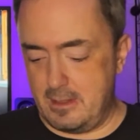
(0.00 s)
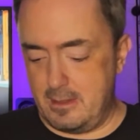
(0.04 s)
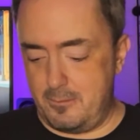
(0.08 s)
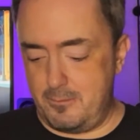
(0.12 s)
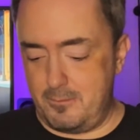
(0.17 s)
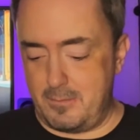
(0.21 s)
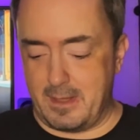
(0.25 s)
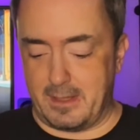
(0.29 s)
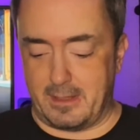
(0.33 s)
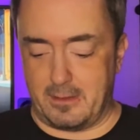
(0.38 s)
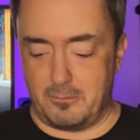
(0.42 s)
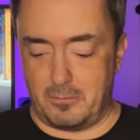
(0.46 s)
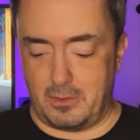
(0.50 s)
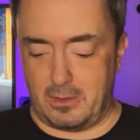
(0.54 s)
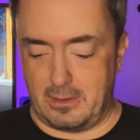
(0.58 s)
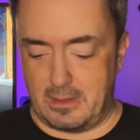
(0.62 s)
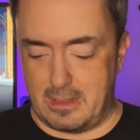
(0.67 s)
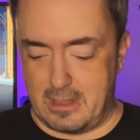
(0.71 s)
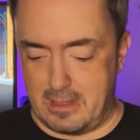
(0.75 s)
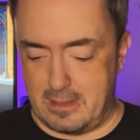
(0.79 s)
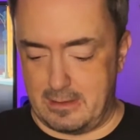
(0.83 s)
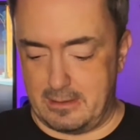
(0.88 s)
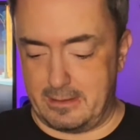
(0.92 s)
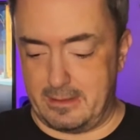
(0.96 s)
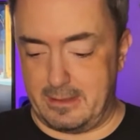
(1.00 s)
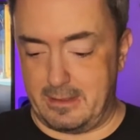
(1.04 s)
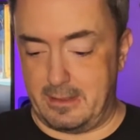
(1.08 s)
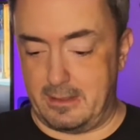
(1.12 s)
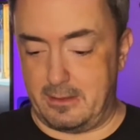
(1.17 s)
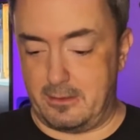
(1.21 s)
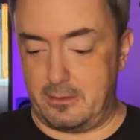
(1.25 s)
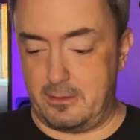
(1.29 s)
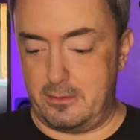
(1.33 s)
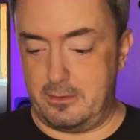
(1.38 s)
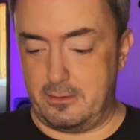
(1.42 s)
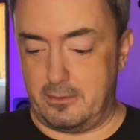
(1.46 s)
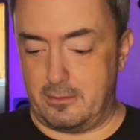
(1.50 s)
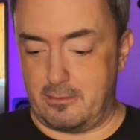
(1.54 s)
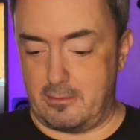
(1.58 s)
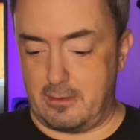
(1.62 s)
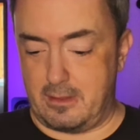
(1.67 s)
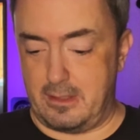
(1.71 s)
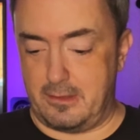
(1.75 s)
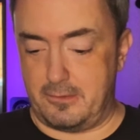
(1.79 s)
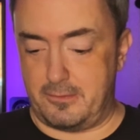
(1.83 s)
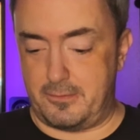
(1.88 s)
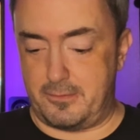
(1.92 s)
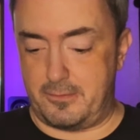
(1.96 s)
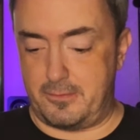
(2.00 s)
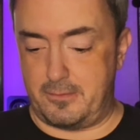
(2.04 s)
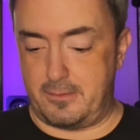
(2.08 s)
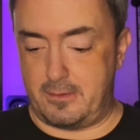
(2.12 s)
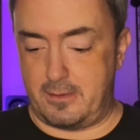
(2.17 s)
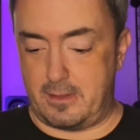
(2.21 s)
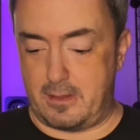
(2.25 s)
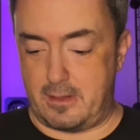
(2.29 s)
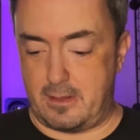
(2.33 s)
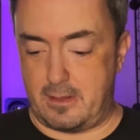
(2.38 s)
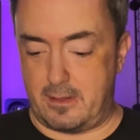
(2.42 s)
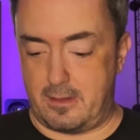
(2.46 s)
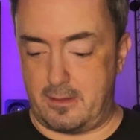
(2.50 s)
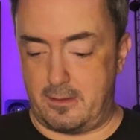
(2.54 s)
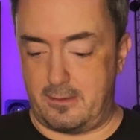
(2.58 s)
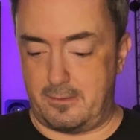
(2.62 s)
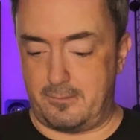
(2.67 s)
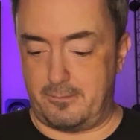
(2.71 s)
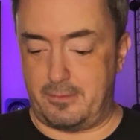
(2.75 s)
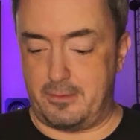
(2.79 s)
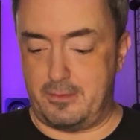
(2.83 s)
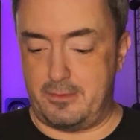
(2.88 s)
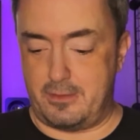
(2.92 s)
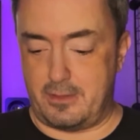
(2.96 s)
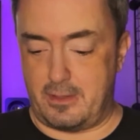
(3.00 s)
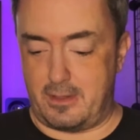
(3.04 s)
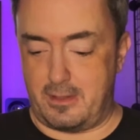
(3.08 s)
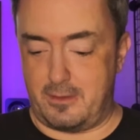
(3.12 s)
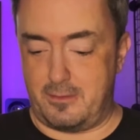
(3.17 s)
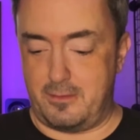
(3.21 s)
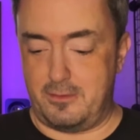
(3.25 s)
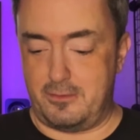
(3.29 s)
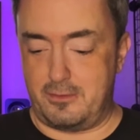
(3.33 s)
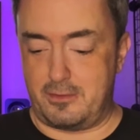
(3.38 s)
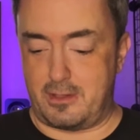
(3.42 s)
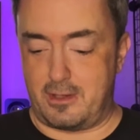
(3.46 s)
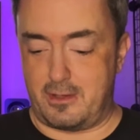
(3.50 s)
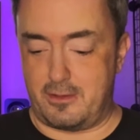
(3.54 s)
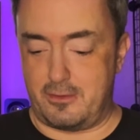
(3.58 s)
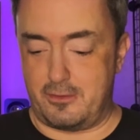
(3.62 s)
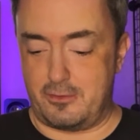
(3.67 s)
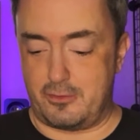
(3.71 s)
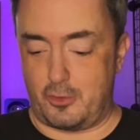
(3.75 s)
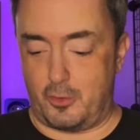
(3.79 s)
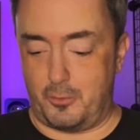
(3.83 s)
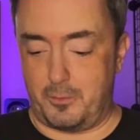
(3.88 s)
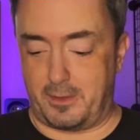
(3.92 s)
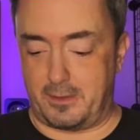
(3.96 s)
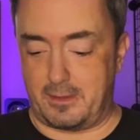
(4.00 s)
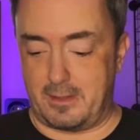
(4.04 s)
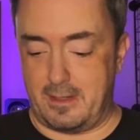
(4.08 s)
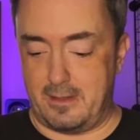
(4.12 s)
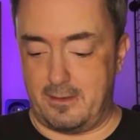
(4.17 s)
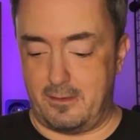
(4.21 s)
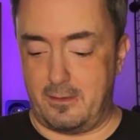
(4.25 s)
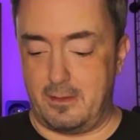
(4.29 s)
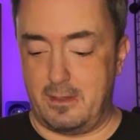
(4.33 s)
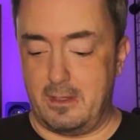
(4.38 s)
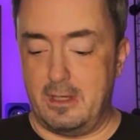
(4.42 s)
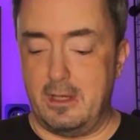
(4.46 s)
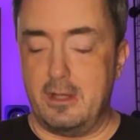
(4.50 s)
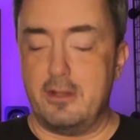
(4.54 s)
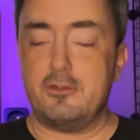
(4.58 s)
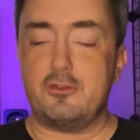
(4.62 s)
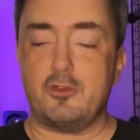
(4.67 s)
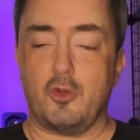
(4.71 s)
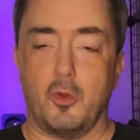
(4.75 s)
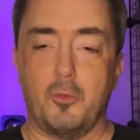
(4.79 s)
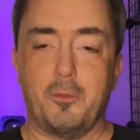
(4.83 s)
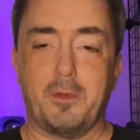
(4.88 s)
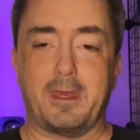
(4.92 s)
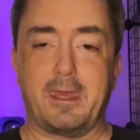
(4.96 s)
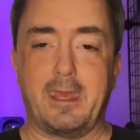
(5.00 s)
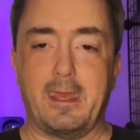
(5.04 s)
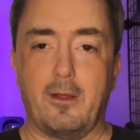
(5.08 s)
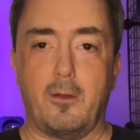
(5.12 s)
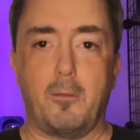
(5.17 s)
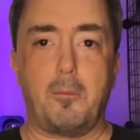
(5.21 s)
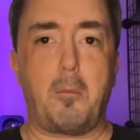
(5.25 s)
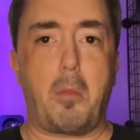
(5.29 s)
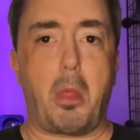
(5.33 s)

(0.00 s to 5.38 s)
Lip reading: Megan Mullally, good grief. Joel McHale.